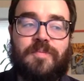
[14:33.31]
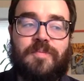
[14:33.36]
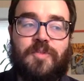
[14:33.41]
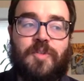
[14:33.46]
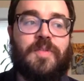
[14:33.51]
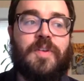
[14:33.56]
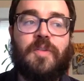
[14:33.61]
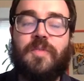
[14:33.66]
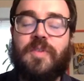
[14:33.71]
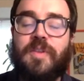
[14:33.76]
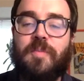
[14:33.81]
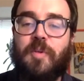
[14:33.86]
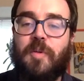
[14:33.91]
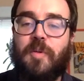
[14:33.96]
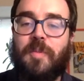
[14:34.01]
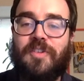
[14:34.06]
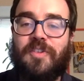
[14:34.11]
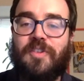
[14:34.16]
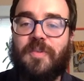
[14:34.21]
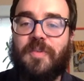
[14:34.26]
Trivial for the
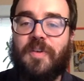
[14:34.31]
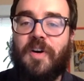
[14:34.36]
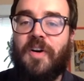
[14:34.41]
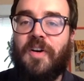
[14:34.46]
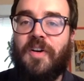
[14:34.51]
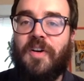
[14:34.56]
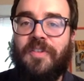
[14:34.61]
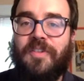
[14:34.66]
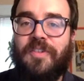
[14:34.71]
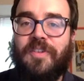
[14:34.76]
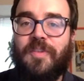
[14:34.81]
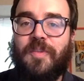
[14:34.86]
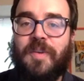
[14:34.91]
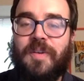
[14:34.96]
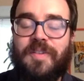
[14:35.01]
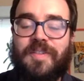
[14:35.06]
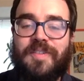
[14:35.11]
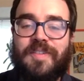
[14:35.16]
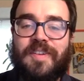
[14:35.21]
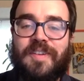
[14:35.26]
purposes of calls is
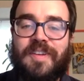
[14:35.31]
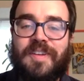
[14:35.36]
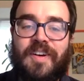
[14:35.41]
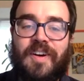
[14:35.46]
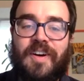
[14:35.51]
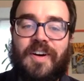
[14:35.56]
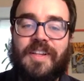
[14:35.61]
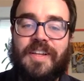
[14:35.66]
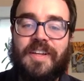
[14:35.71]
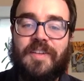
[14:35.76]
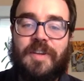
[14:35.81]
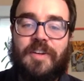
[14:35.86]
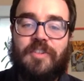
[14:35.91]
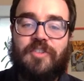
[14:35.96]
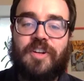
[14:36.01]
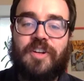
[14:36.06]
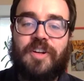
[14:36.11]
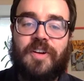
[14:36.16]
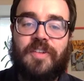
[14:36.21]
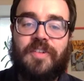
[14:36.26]
what uh, the calling
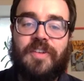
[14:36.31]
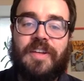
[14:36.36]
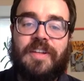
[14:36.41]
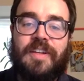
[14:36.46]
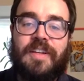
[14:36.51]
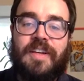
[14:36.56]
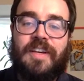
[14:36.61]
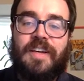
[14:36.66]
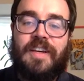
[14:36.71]
convention calls it.